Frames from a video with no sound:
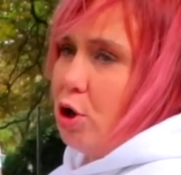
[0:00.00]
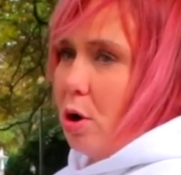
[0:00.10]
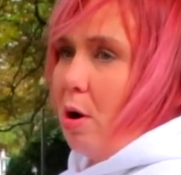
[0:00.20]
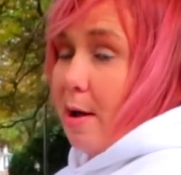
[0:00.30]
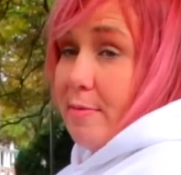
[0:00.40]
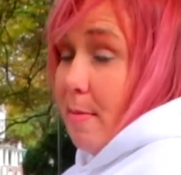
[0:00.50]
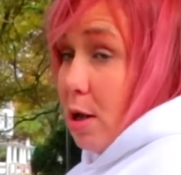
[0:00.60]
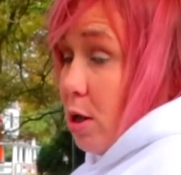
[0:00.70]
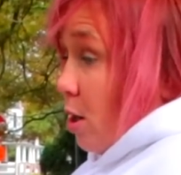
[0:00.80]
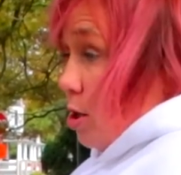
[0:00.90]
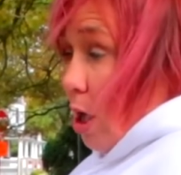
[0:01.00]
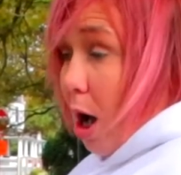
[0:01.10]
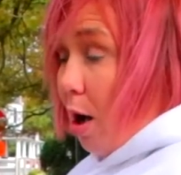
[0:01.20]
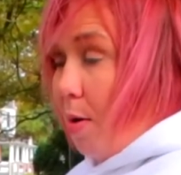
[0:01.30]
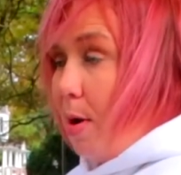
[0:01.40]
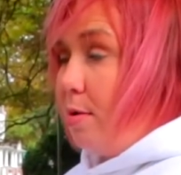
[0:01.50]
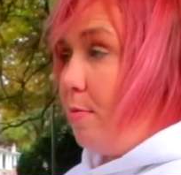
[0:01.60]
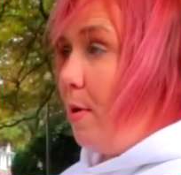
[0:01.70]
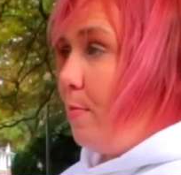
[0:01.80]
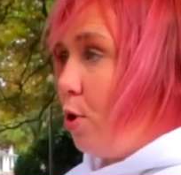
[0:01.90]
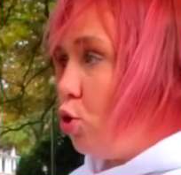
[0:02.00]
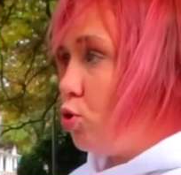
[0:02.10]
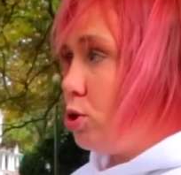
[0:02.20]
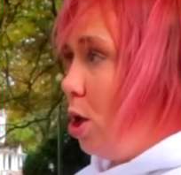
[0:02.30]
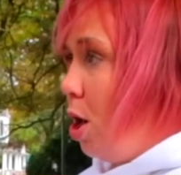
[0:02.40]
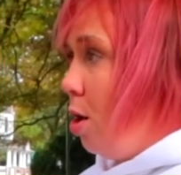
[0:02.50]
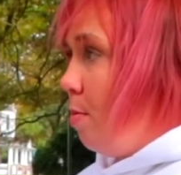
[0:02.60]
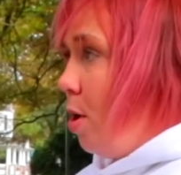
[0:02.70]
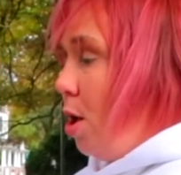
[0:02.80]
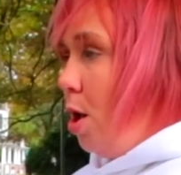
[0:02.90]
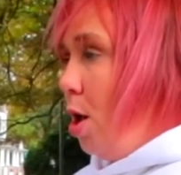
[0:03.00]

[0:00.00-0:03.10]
You know, I have to maintain a job. I have to pay bills. Um,